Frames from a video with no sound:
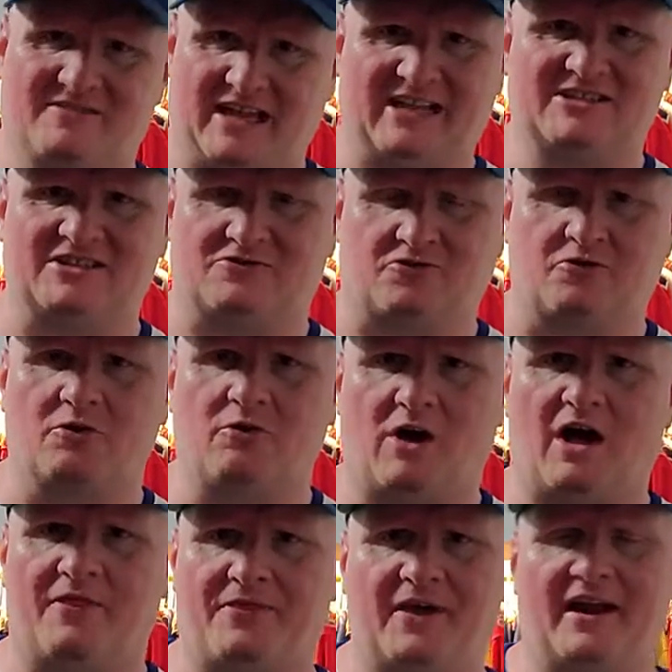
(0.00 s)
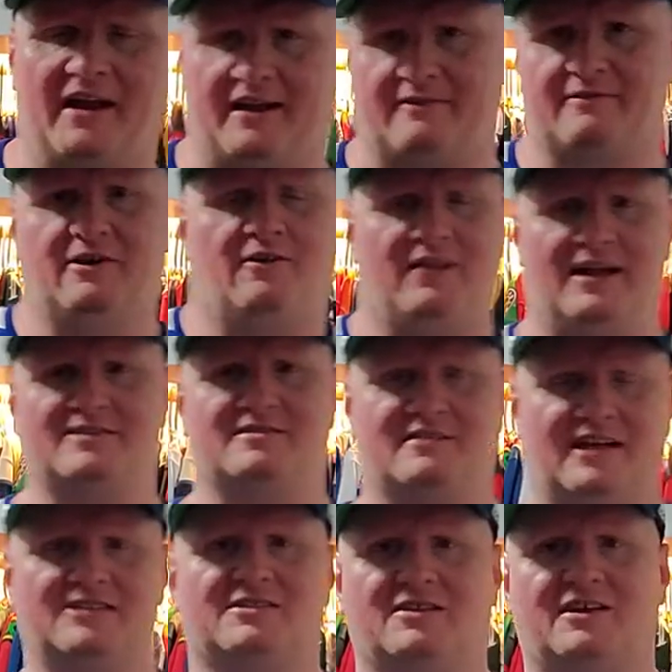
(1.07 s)
that's a true authentic. You know, that's
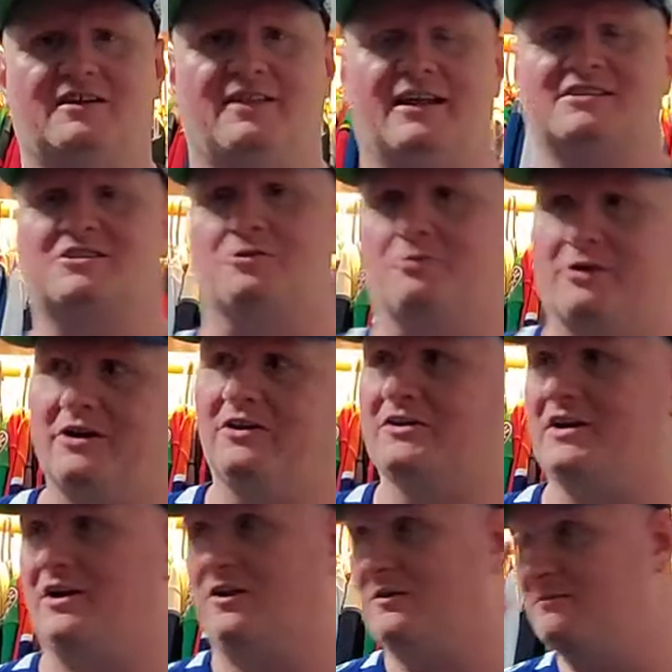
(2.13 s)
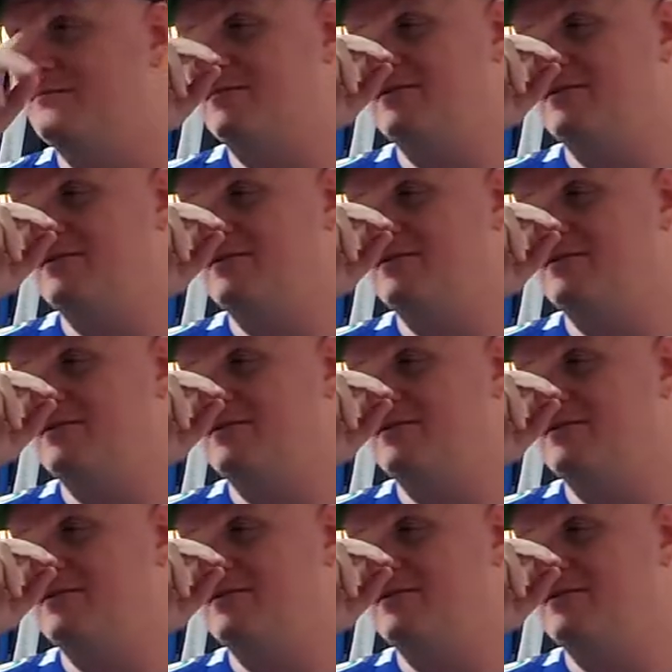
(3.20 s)
that's the that's the real deal.